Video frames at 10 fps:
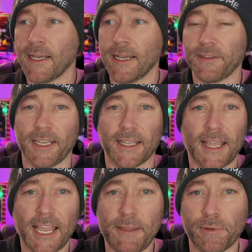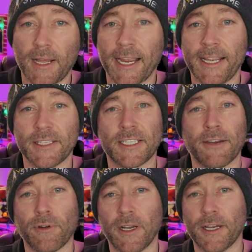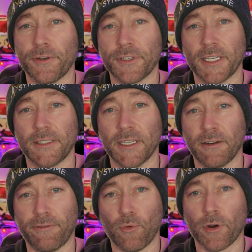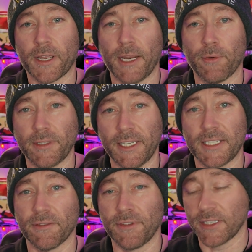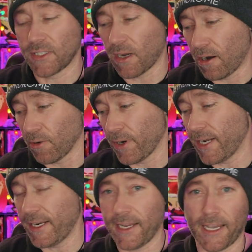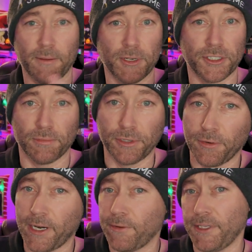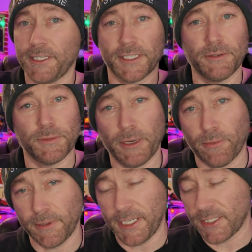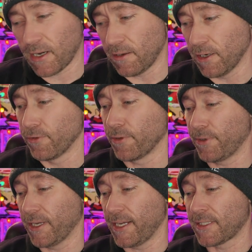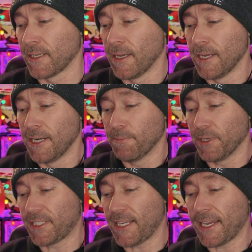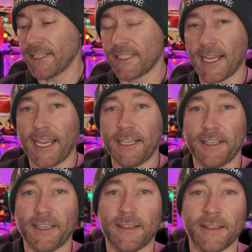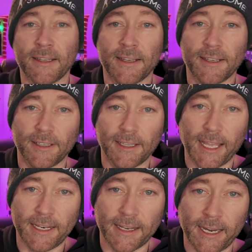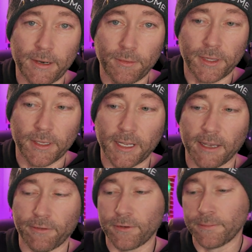I think Cape Light, several others had done a 4K release of this already. It had a bunch of Blu-ray releases. It was being released all over the place. But Second Sight did Late Night with the Devil.